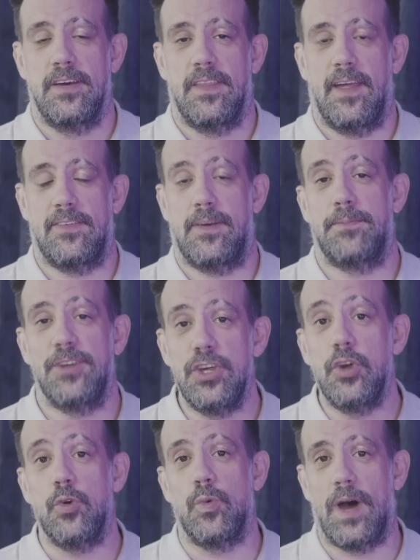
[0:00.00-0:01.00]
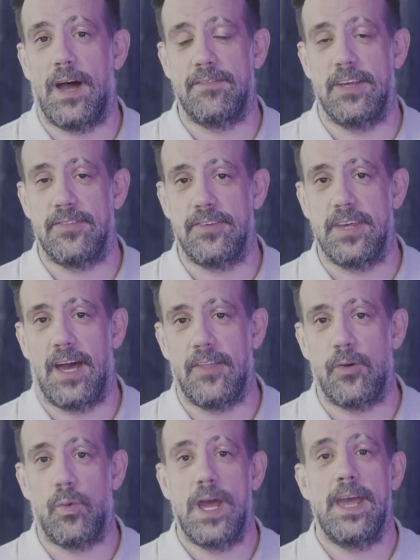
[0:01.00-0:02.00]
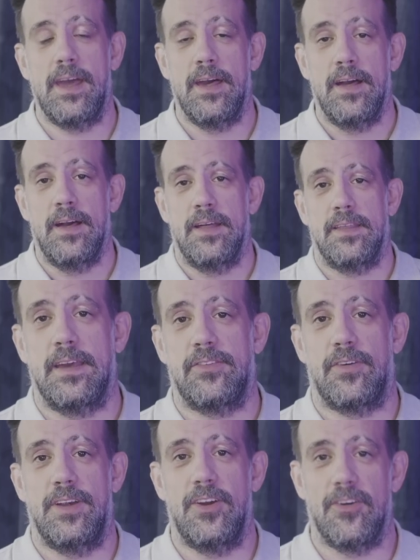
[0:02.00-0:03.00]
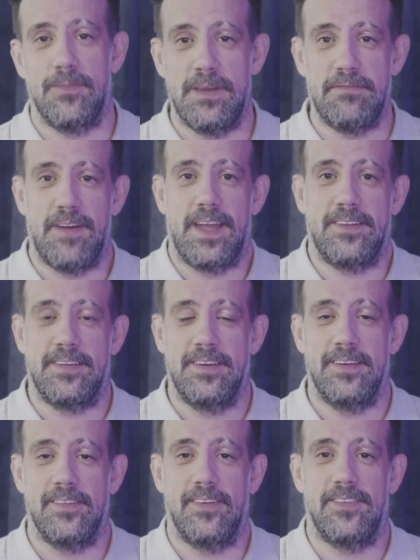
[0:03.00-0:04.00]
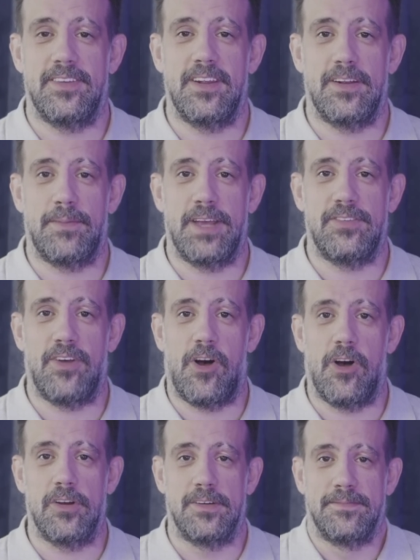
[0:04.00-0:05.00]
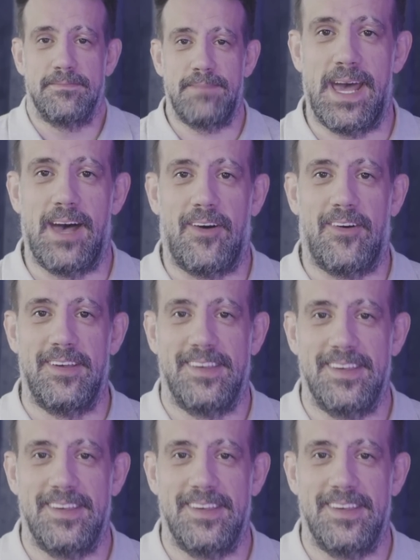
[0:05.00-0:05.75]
That's up to you, obviously. Either way, thanks for hearing me vent and listening to my song, pal.